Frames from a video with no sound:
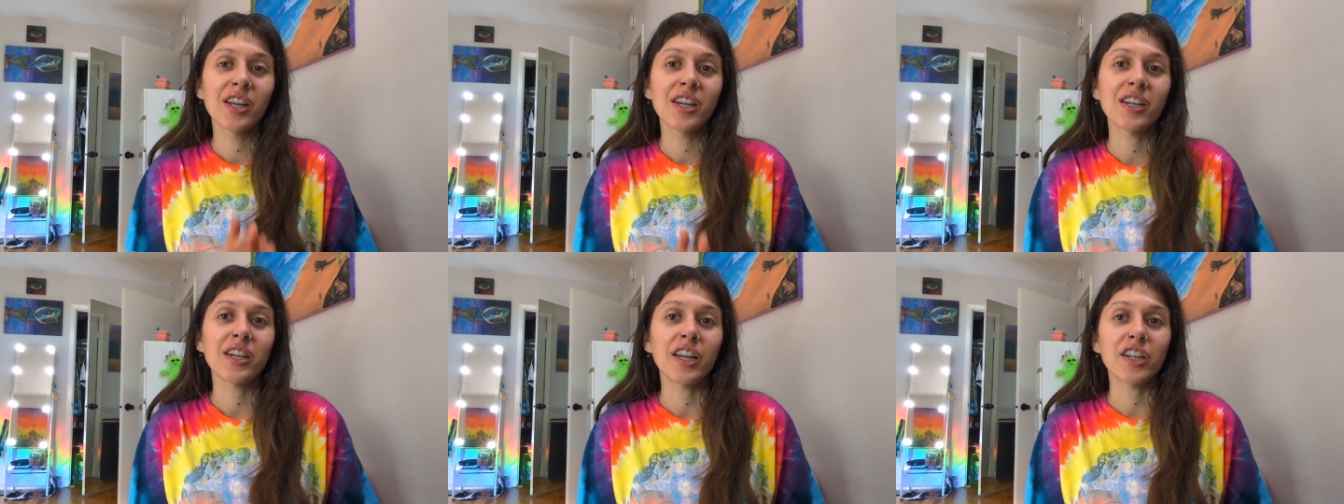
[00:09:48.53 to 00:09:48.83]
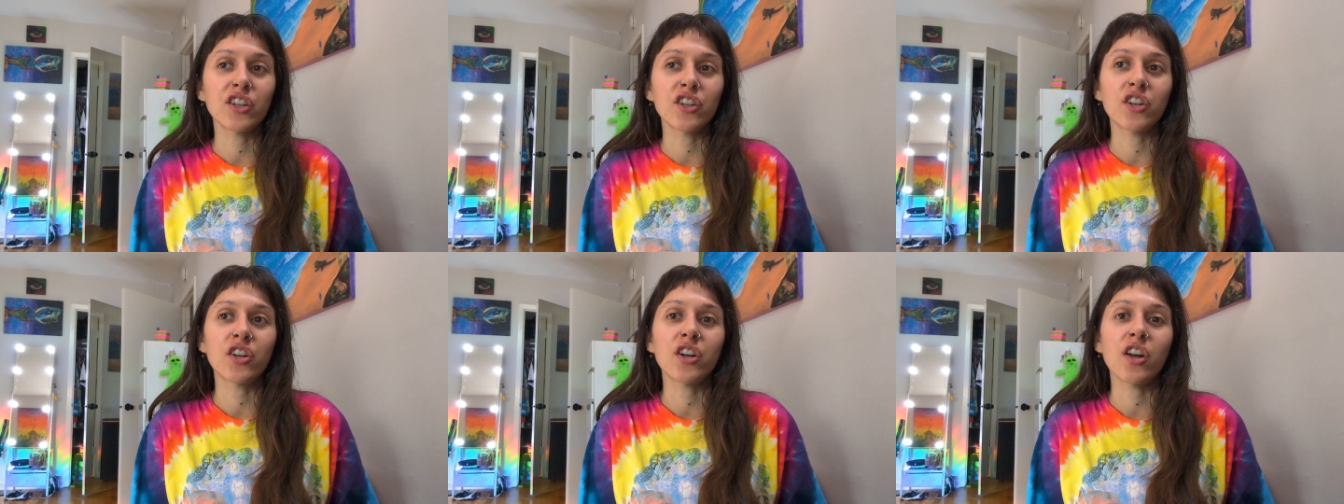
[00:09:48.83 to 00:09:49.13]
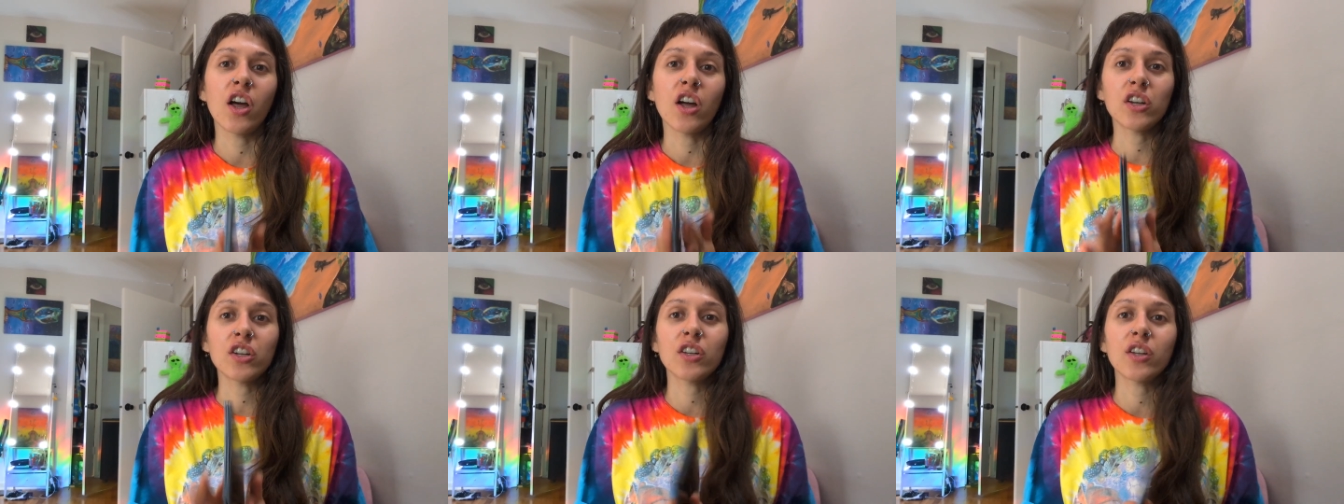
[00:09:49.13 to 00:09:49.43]
nature and
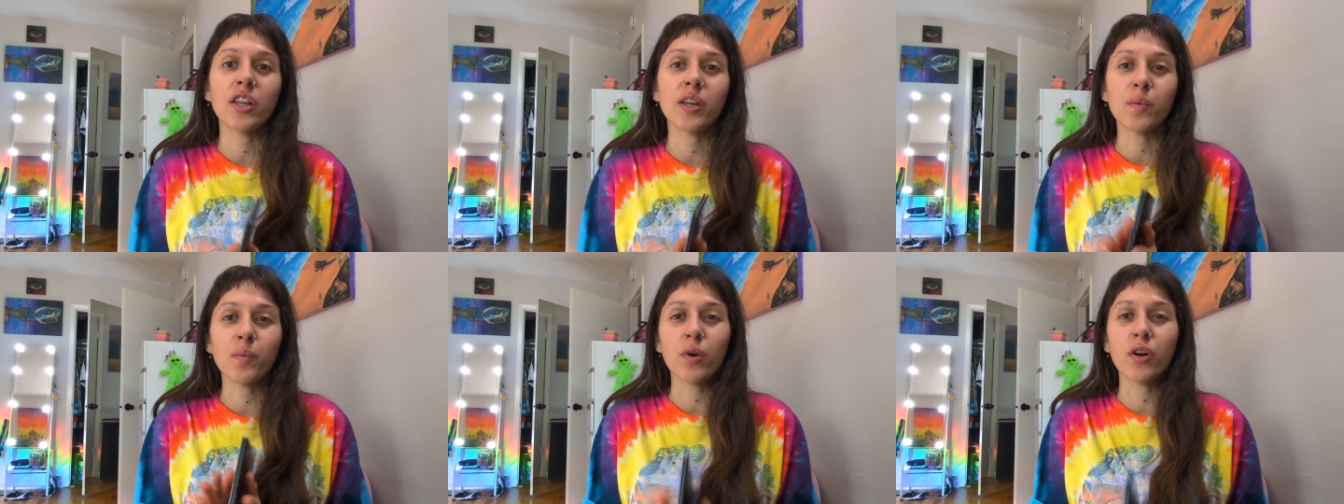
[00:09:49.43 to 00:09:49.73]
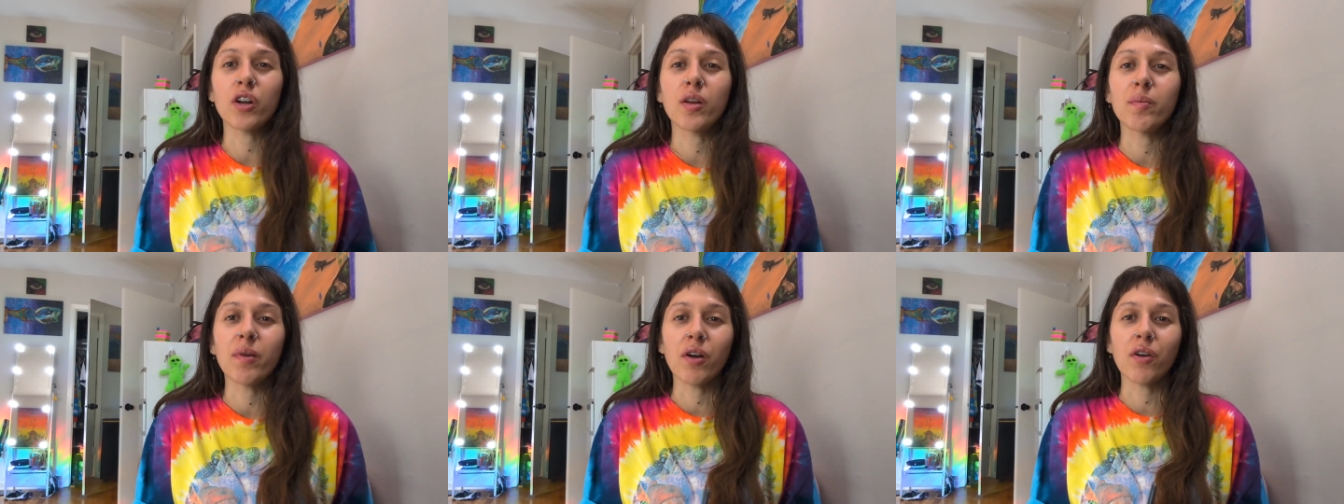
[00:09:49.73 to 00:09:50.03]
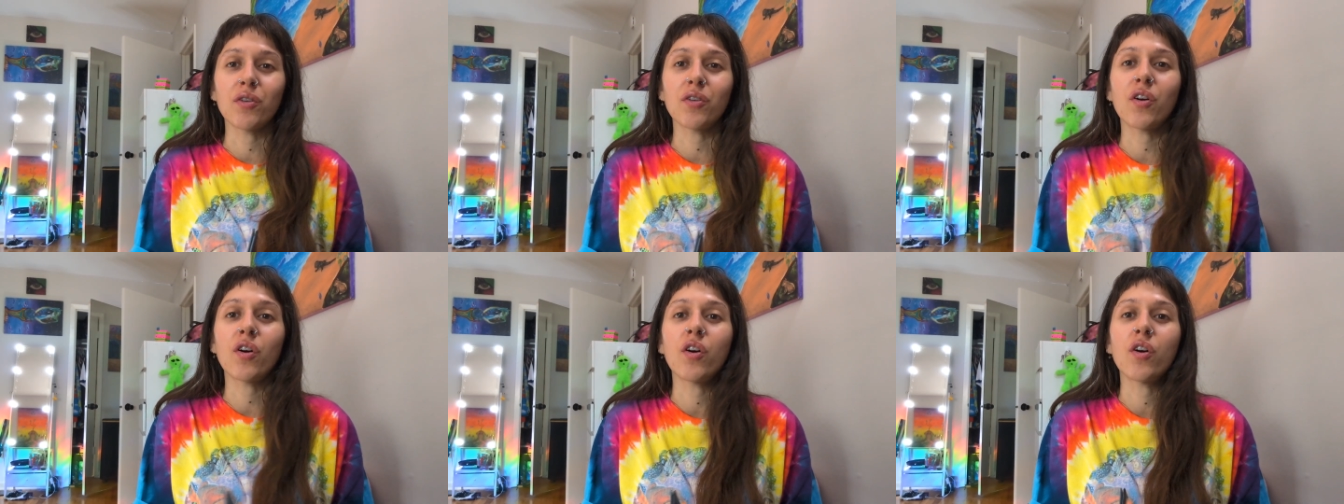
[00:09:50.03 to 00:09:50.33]
not like worry
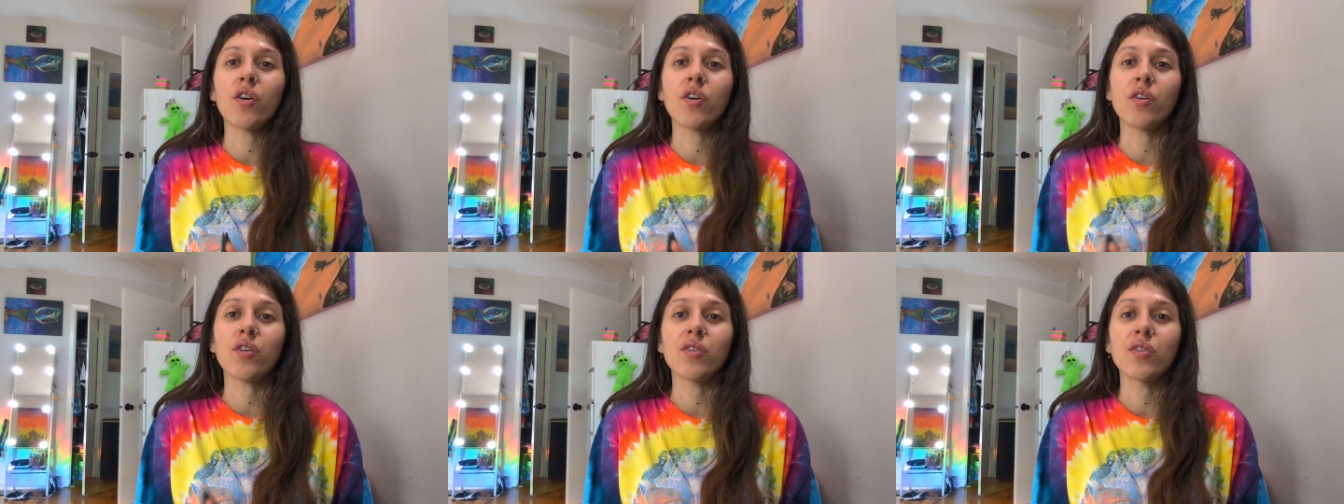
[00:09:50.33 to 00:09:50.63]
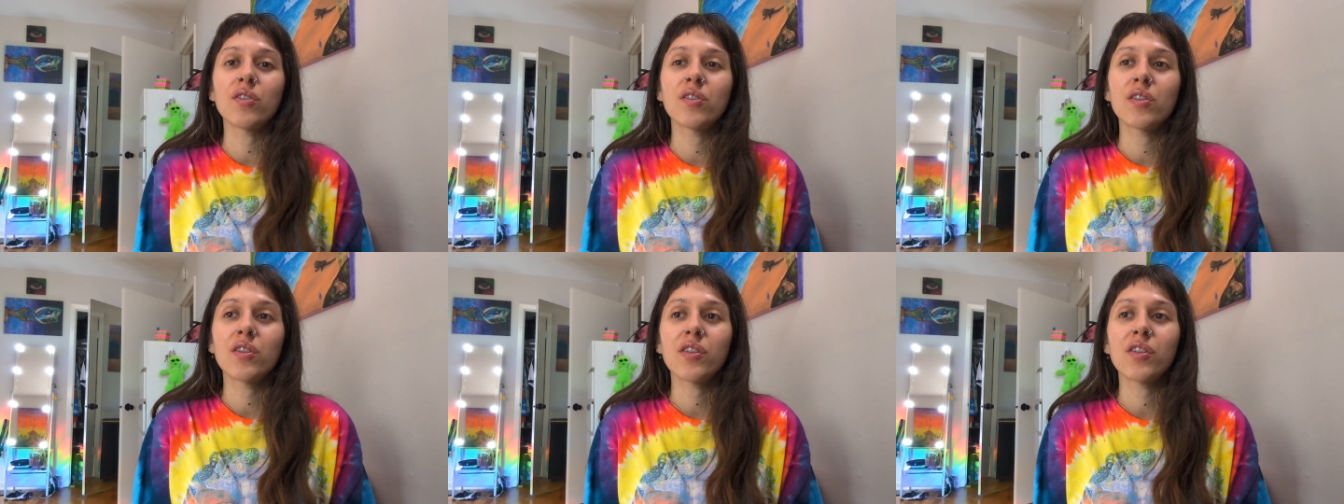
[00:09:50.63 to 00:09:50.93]
about all